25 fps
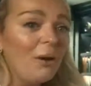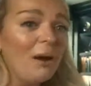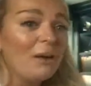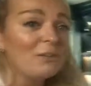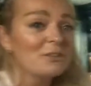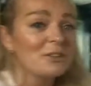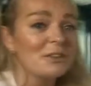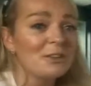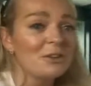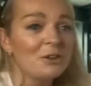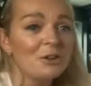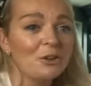
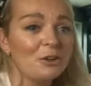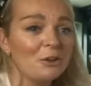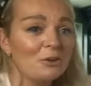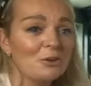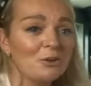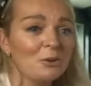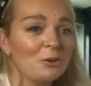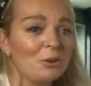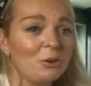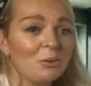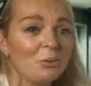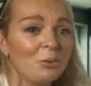have to learn
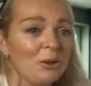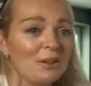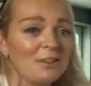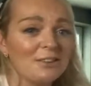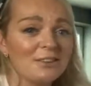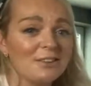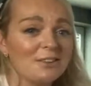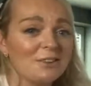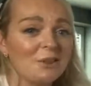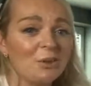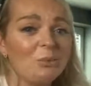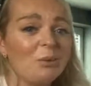those all at
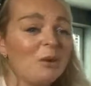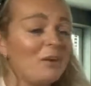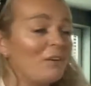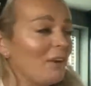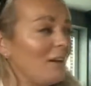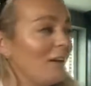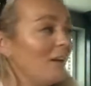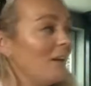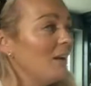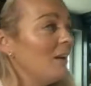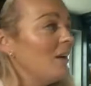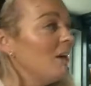once. Don't
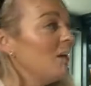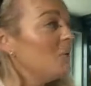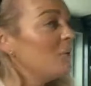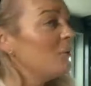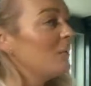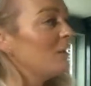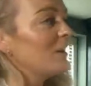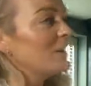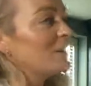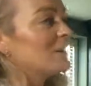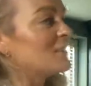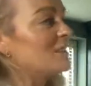worry.
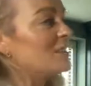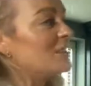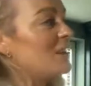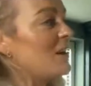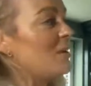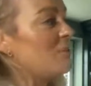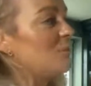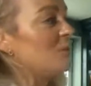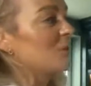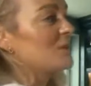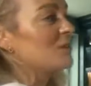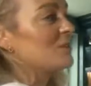We're going to
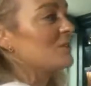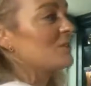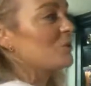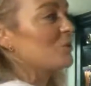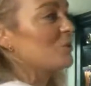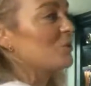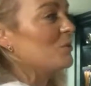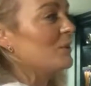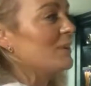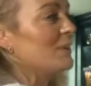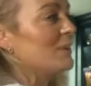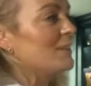start with the
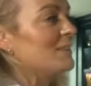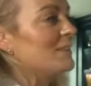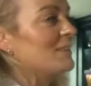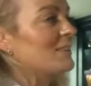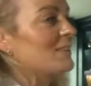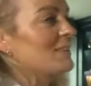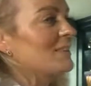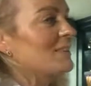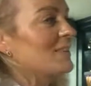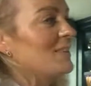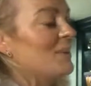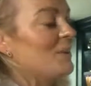stories.
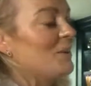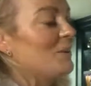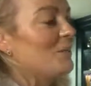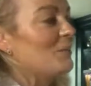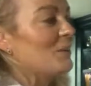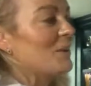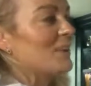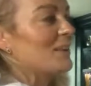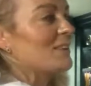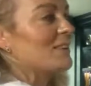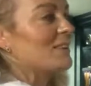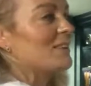
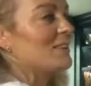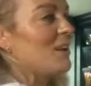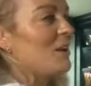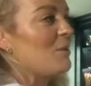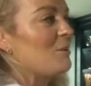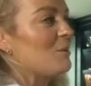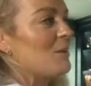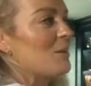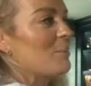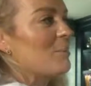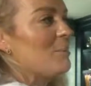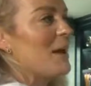We're going to
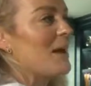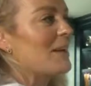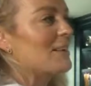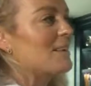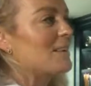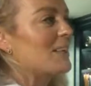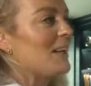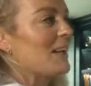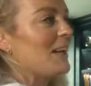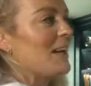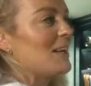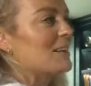start with a
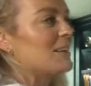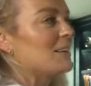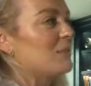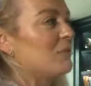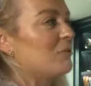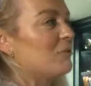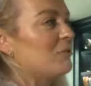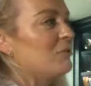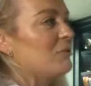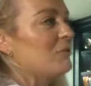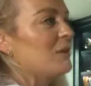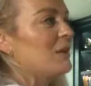masterclass, a
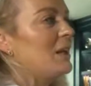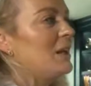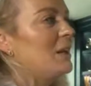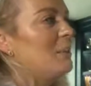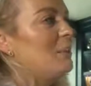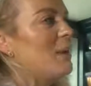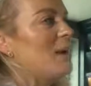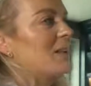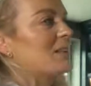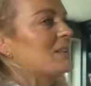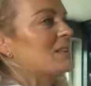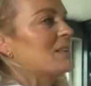free
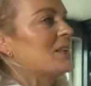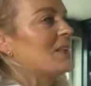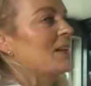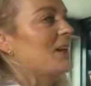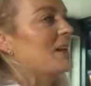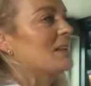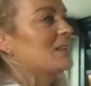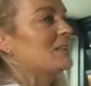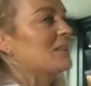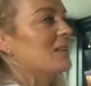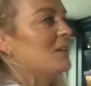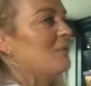
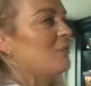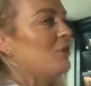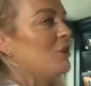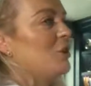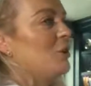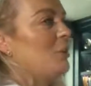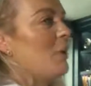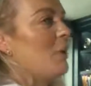masterclass, giving you